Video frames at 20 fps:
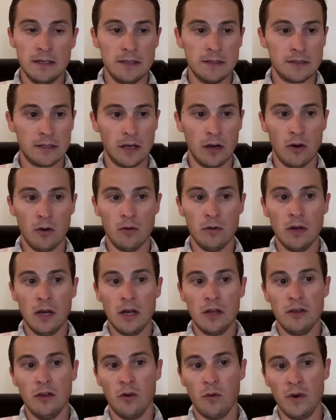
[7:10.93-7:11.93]
So
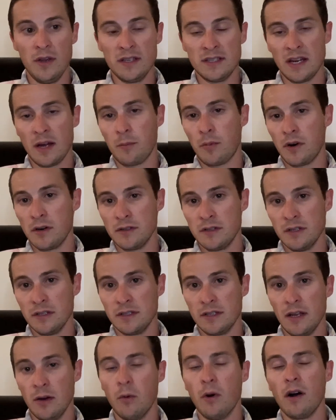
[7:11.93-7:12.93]
the reason I
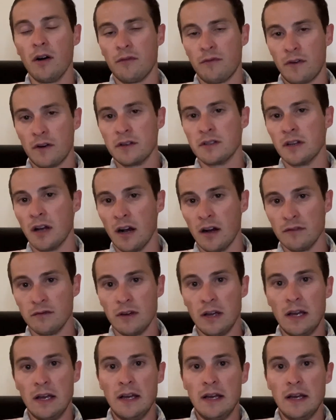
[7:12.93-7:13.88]
purchased it, well, first off,